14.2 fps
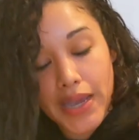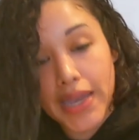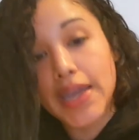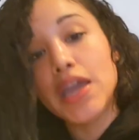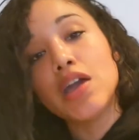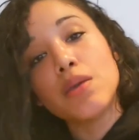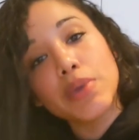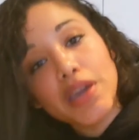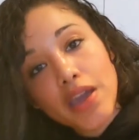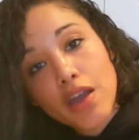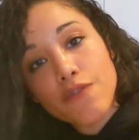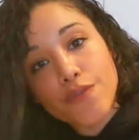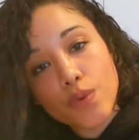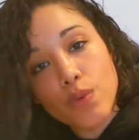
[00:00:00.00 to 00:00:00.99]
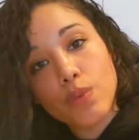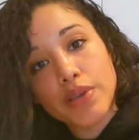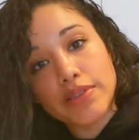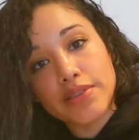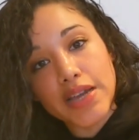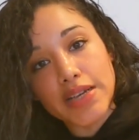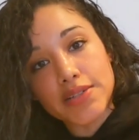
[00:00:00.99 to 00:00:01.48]
okay? Be careful
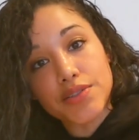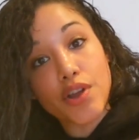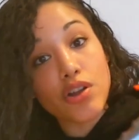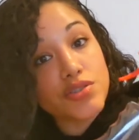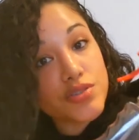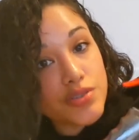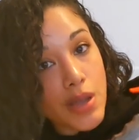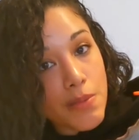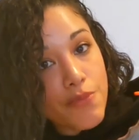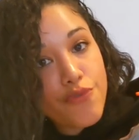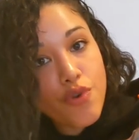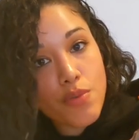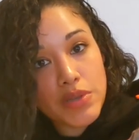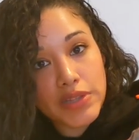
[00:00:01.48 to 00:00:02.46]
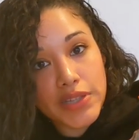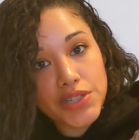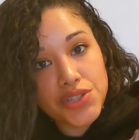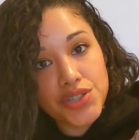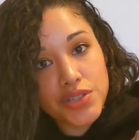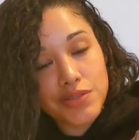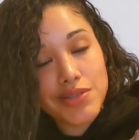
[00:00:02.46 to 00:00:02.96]
with Windex. There are some
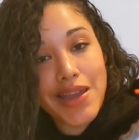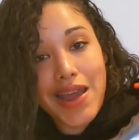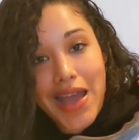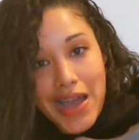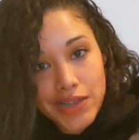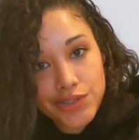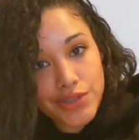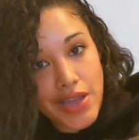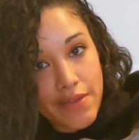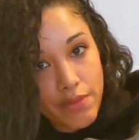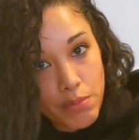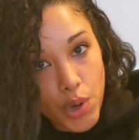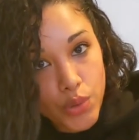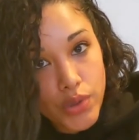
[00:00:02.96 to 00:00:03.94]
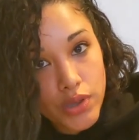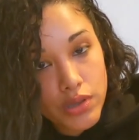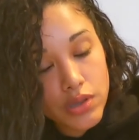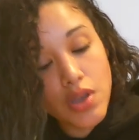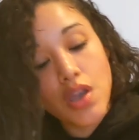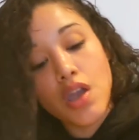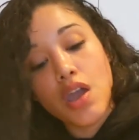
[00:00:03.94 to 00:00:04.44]
formulations that actually have ammonia,
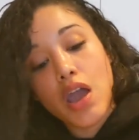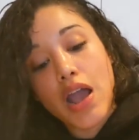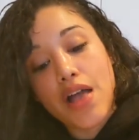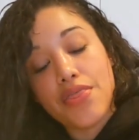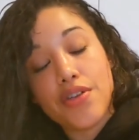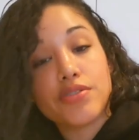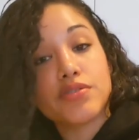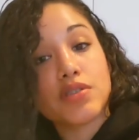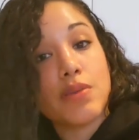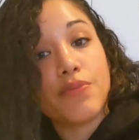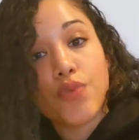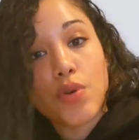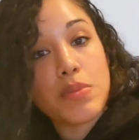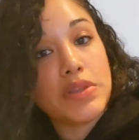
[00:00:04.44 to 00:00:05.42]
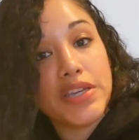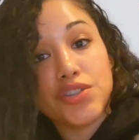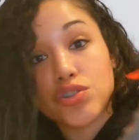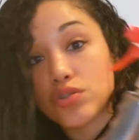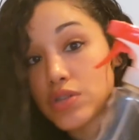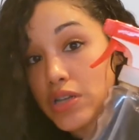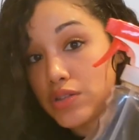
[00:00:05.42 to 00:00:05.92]
and there's some
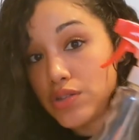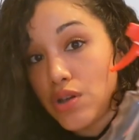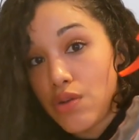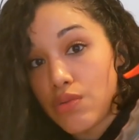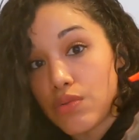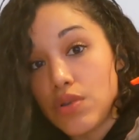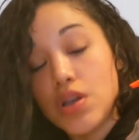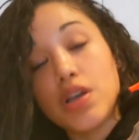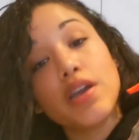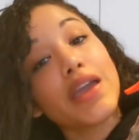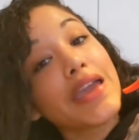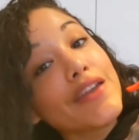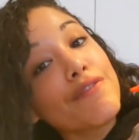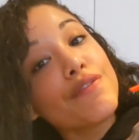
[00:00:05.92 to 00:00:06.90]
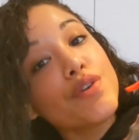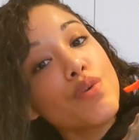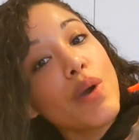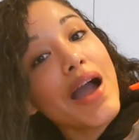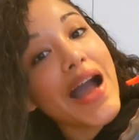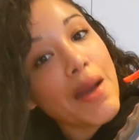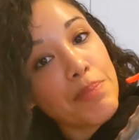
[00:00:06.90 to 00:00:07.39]
formulations that don't. If you
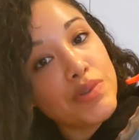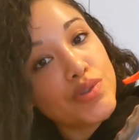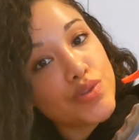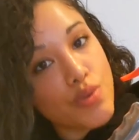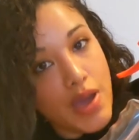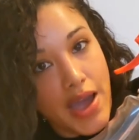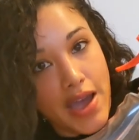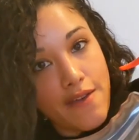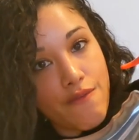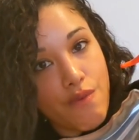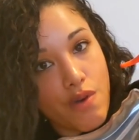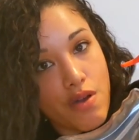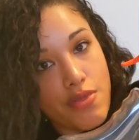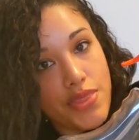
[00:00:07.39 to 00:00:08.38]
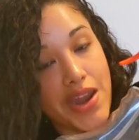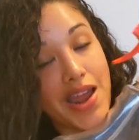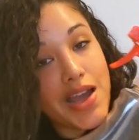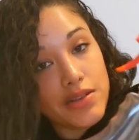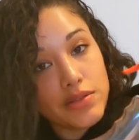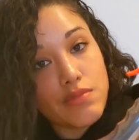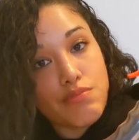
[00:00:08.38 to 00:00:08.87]
happen to have one that
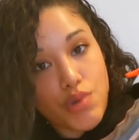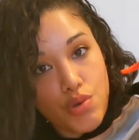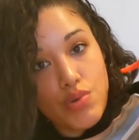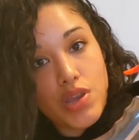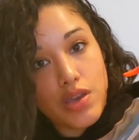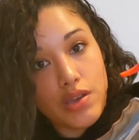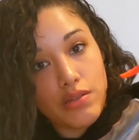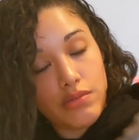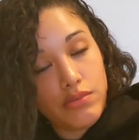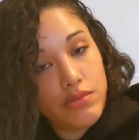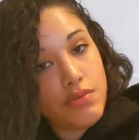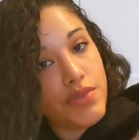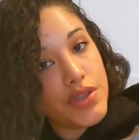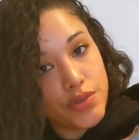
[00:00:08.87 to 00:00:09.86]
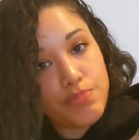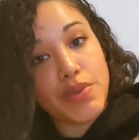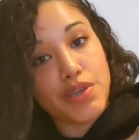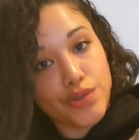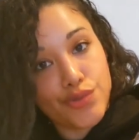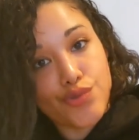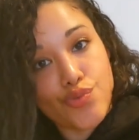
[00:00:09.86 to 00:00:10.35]
has ammonia, then
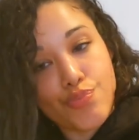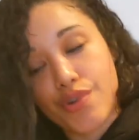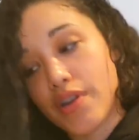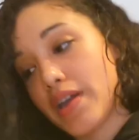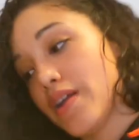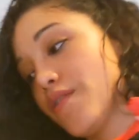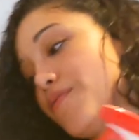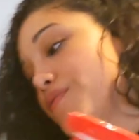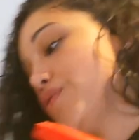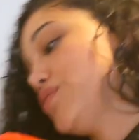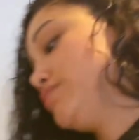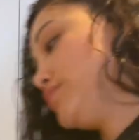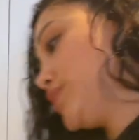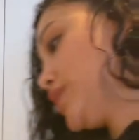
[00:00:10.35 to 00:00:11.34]
be super careful.